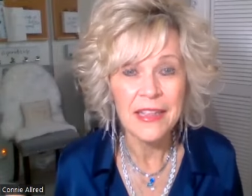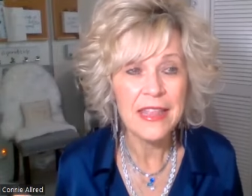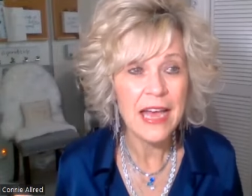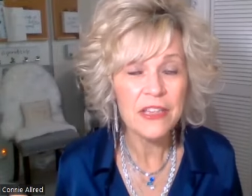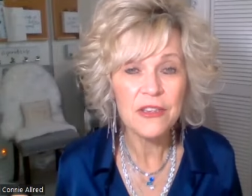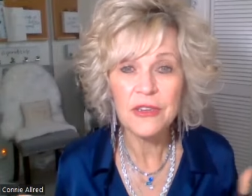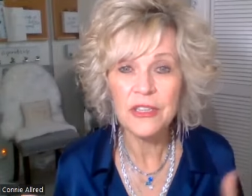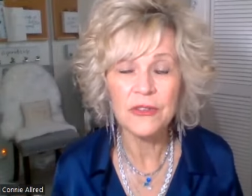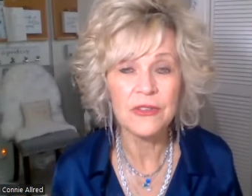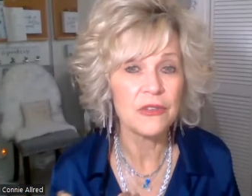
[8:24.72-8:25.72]
that you
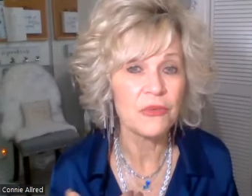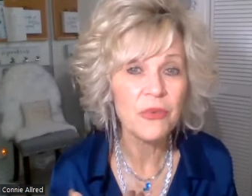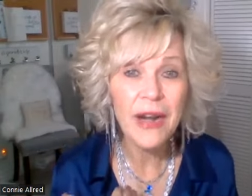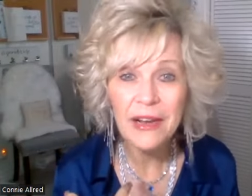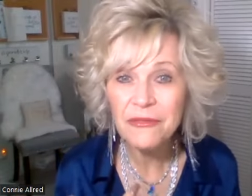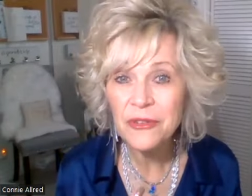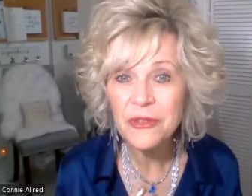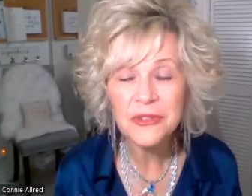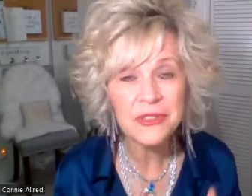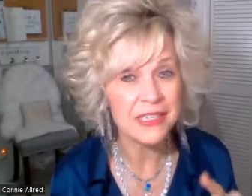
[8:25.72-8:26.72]
can use as
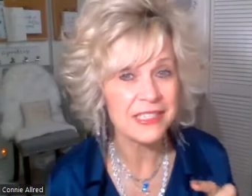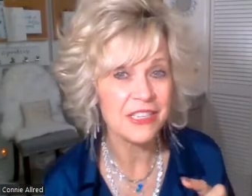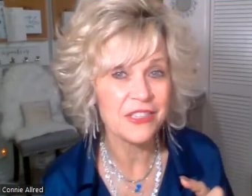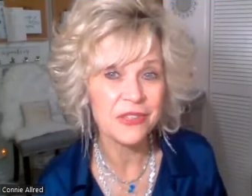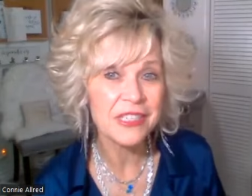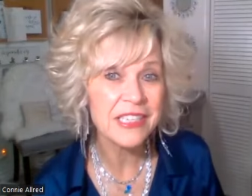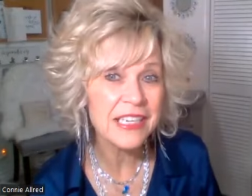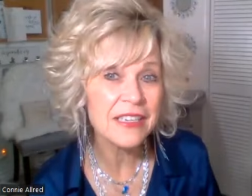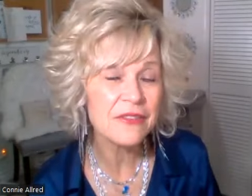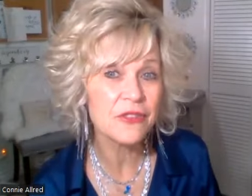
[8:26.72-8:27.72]
raffles, as extra
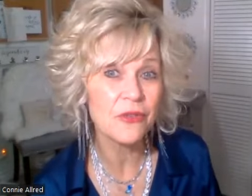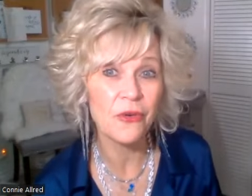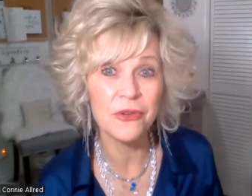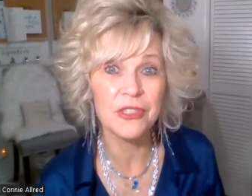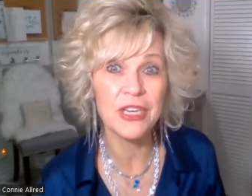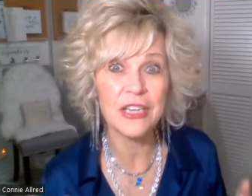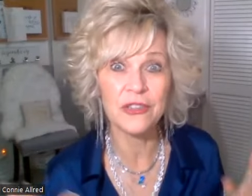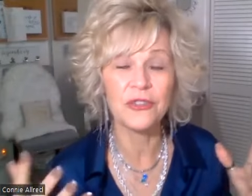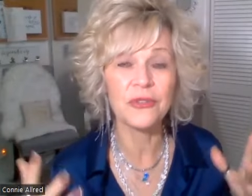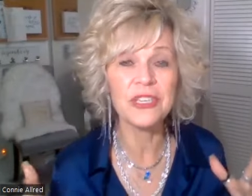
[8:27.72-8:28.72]
gifts, or
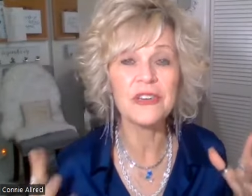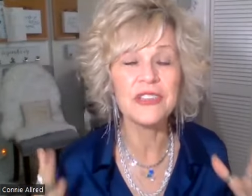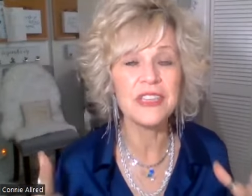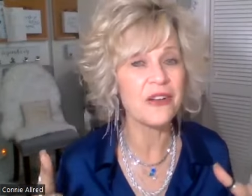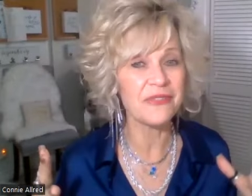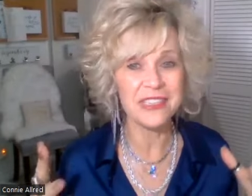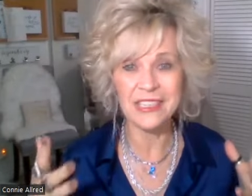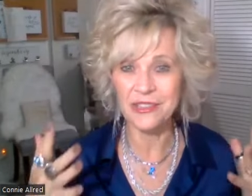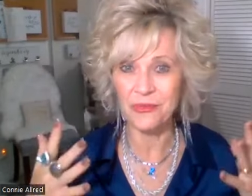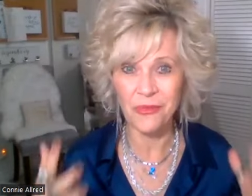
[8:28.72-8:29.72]
just treat yourself and
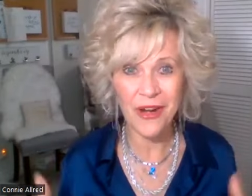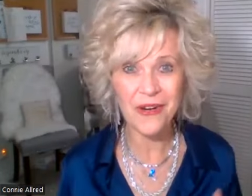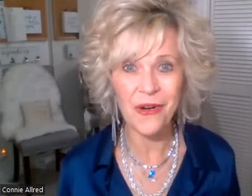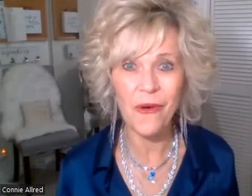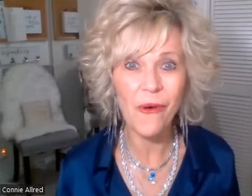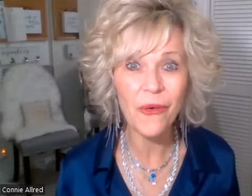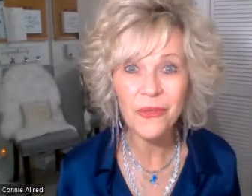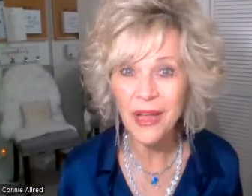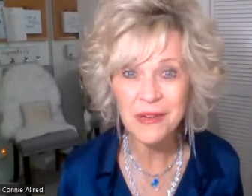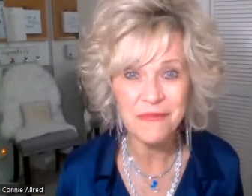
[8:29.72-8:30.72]
just wear a
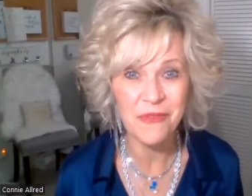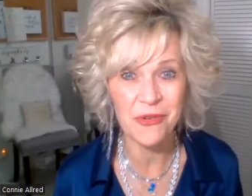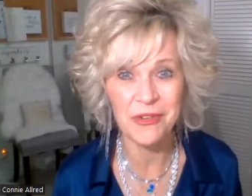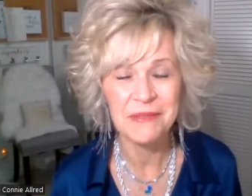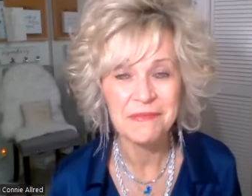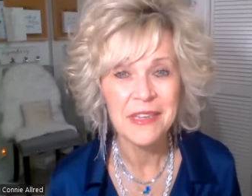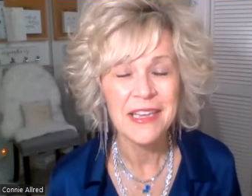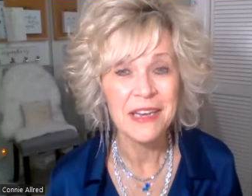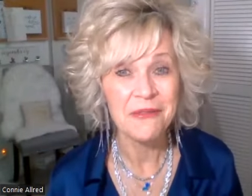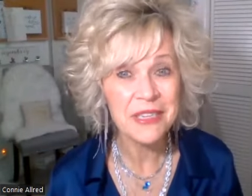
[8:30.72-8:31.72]
whole lot more.
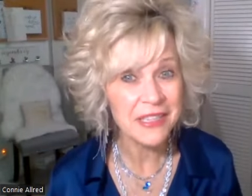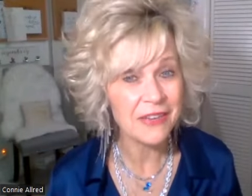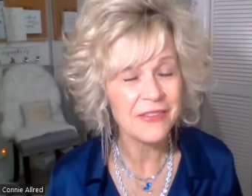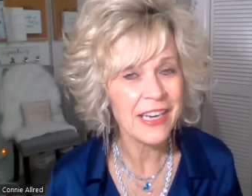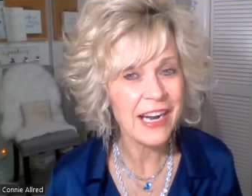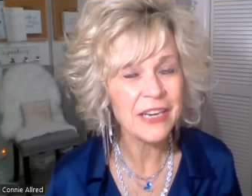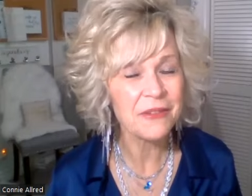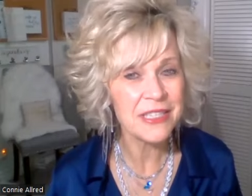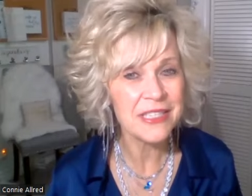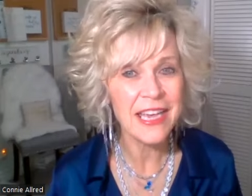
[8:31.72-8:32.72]
And we love that. I
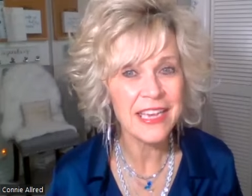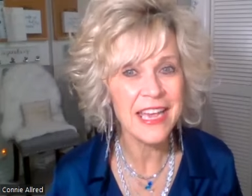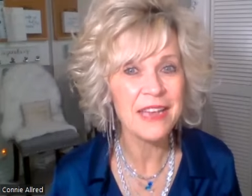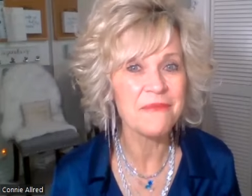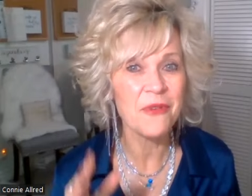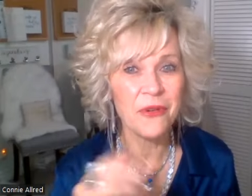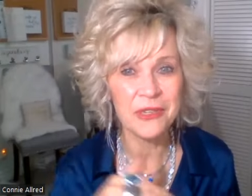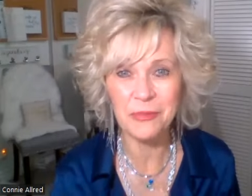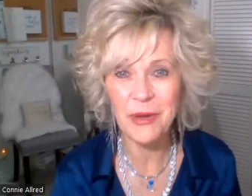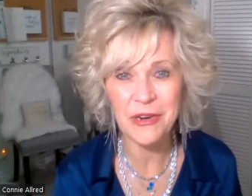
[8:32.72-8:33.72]
always say, hey,
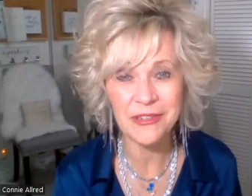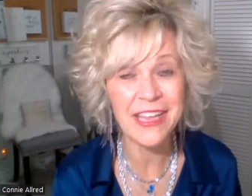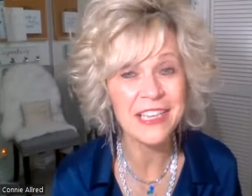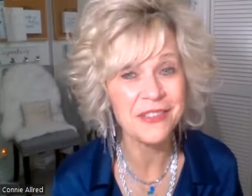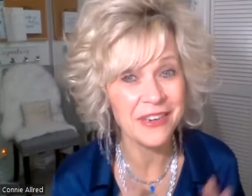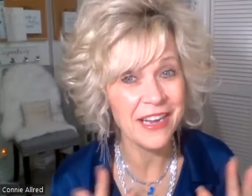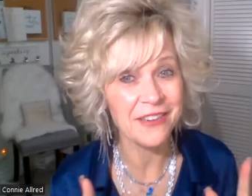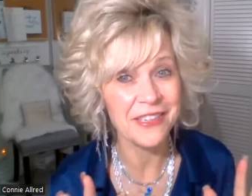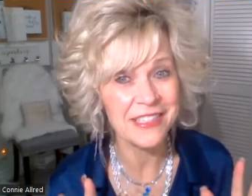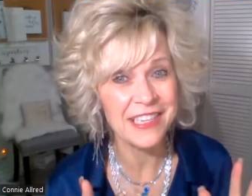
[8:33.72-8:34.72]
more is better. That's what I
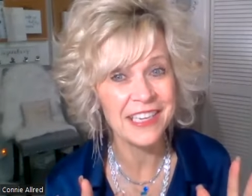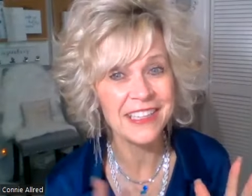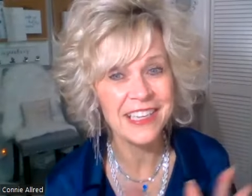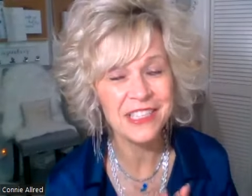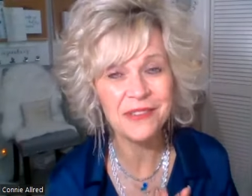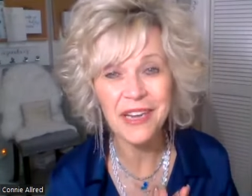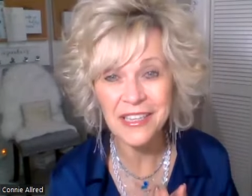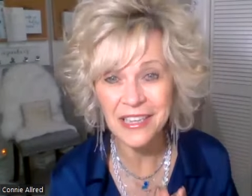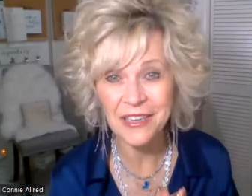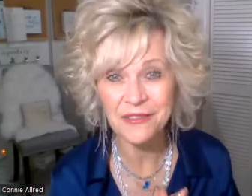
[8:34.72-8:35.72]
always say. That's what
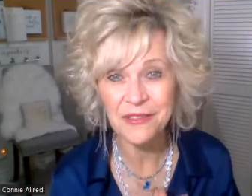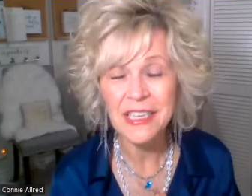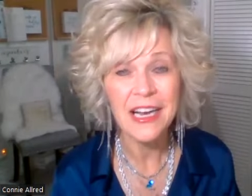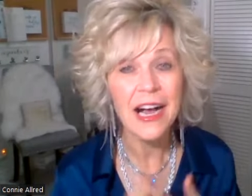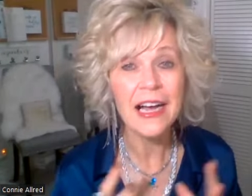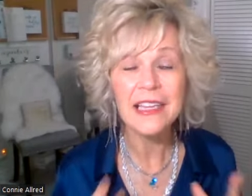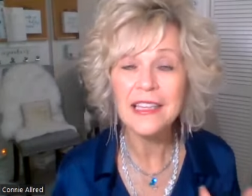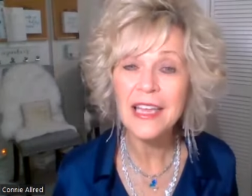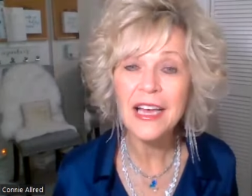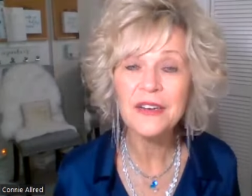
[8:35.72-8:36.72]
I love. I
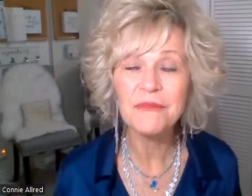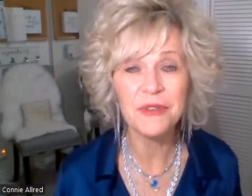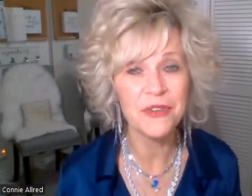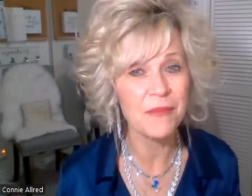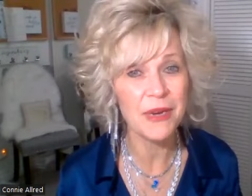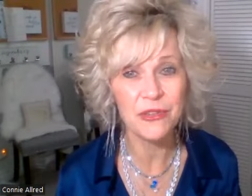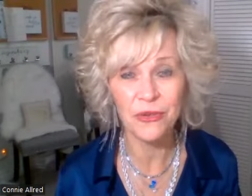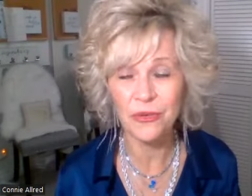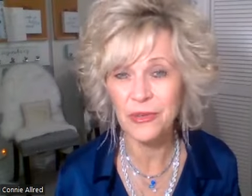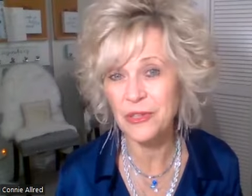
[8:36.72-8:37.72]
love putting on my
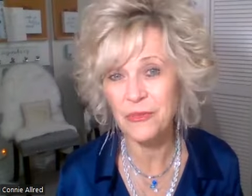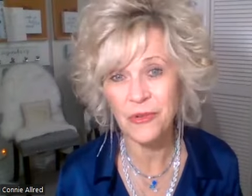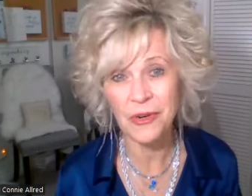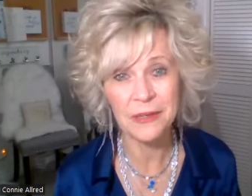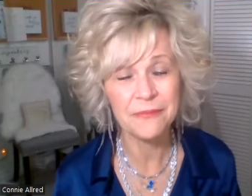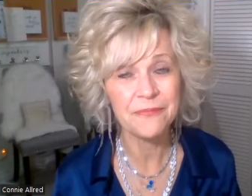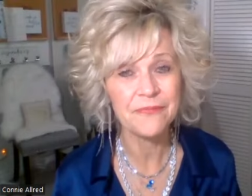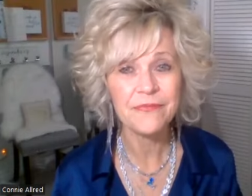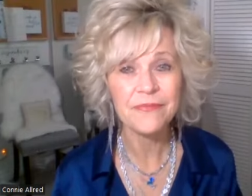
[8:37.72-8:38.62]
jewelry in the morning